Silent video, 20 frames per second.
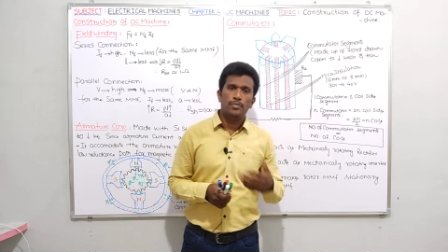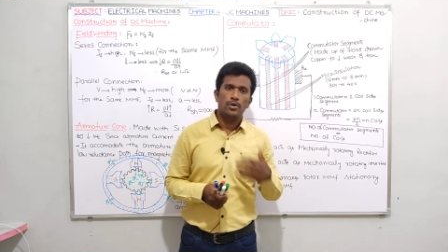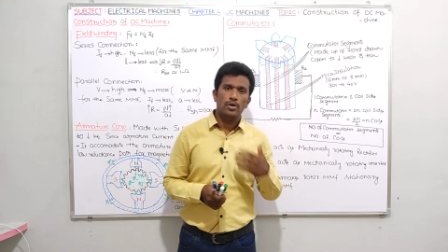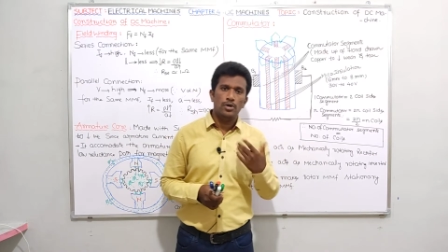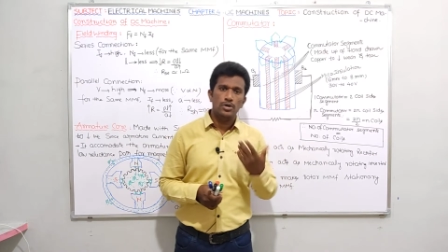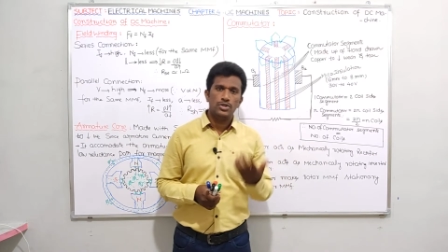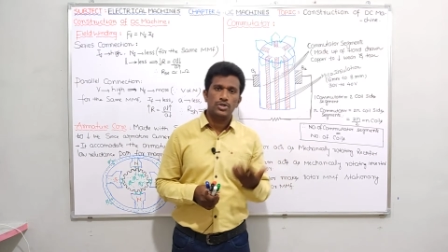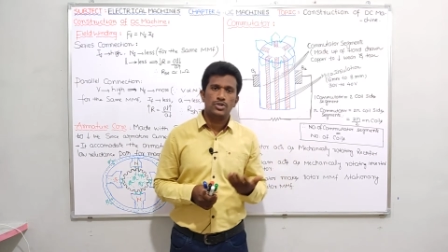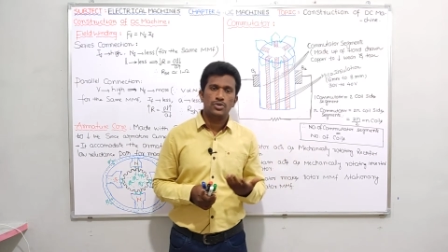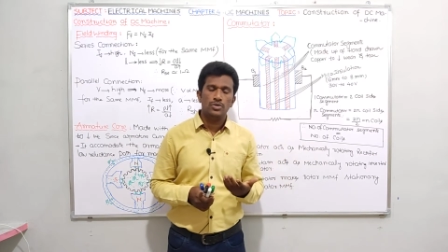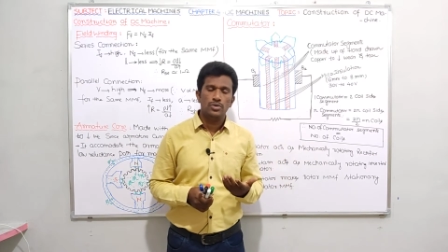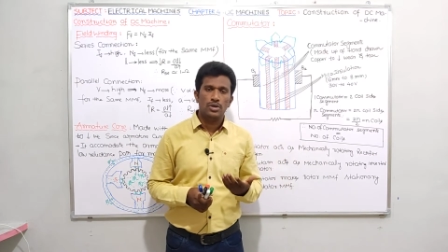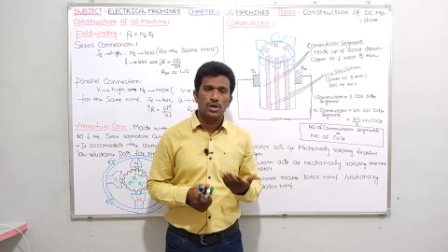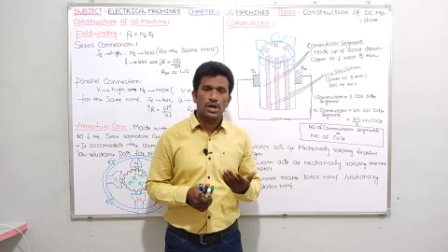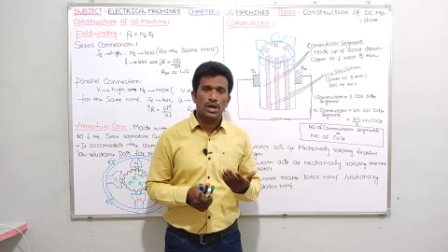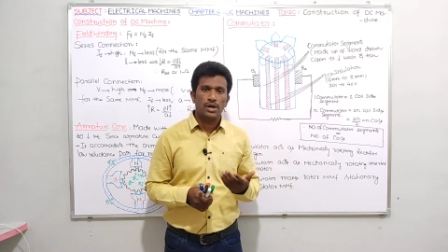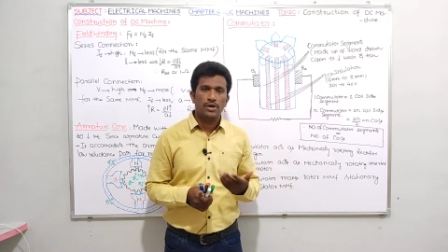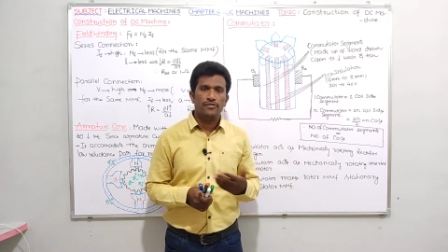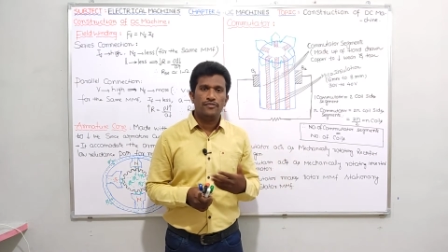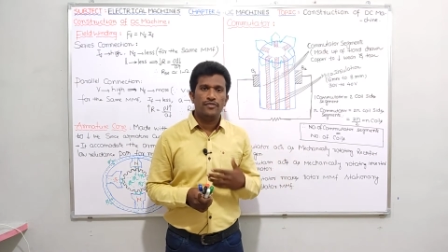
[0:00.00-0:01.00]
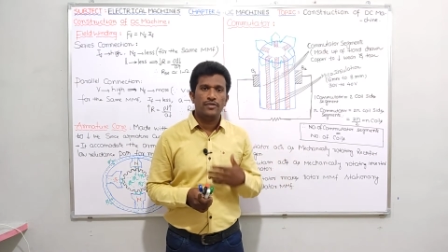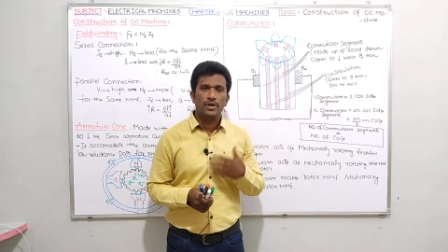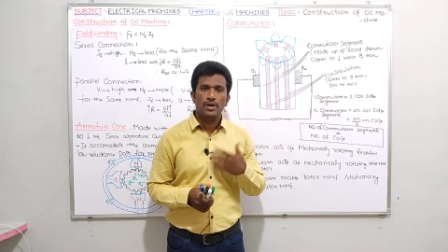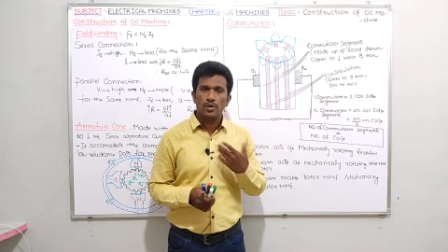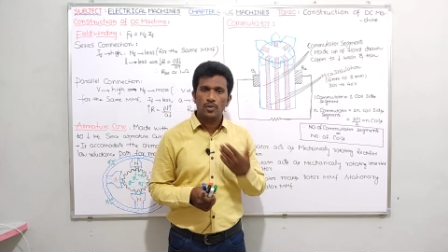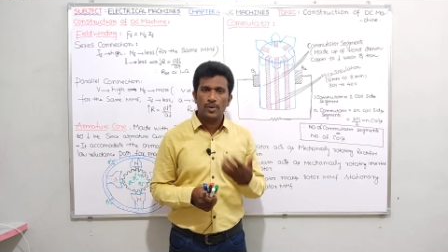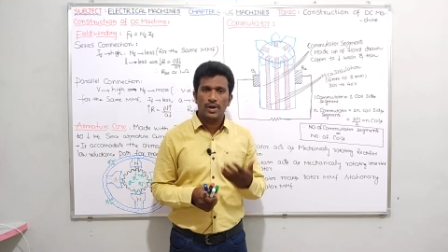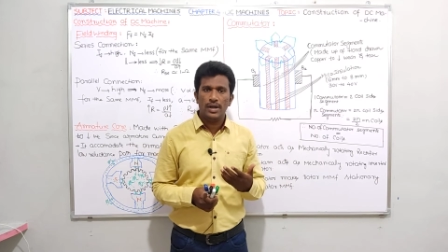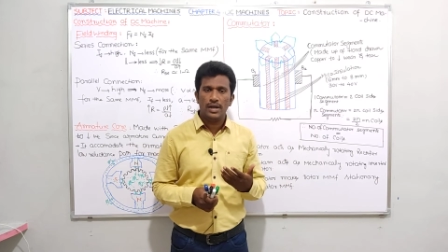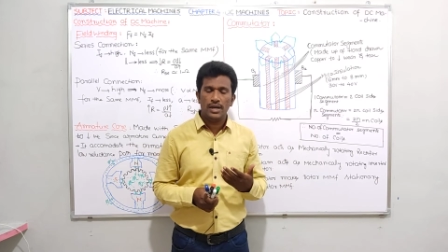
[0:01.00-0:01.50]
pole shoe and
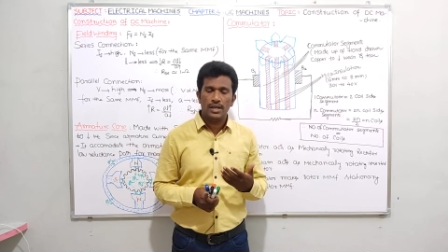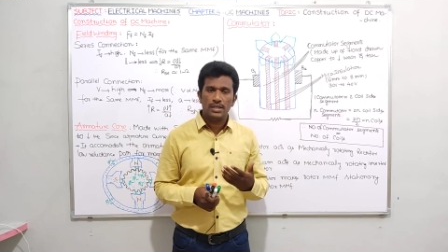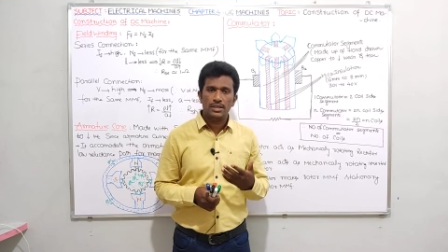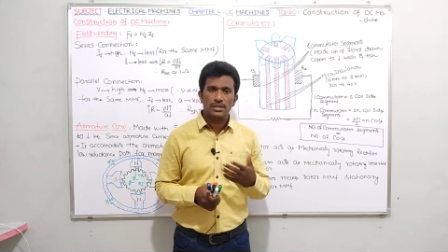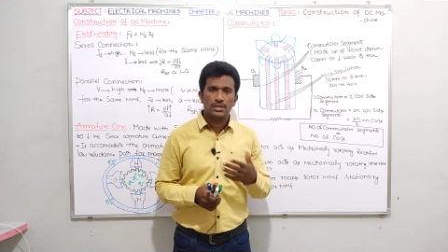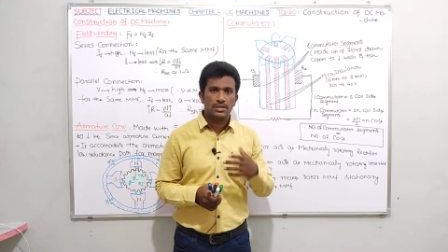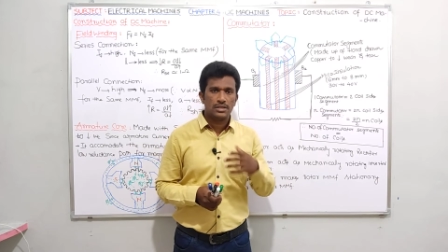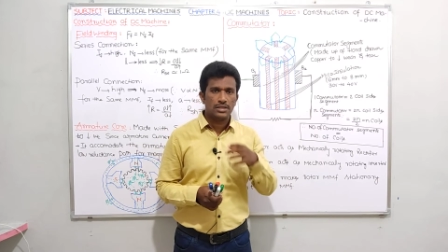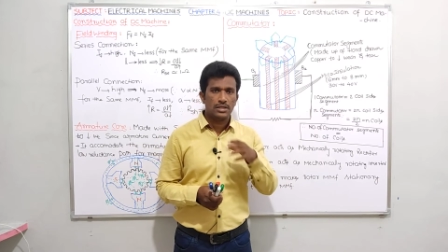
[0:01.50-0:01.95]
field winding.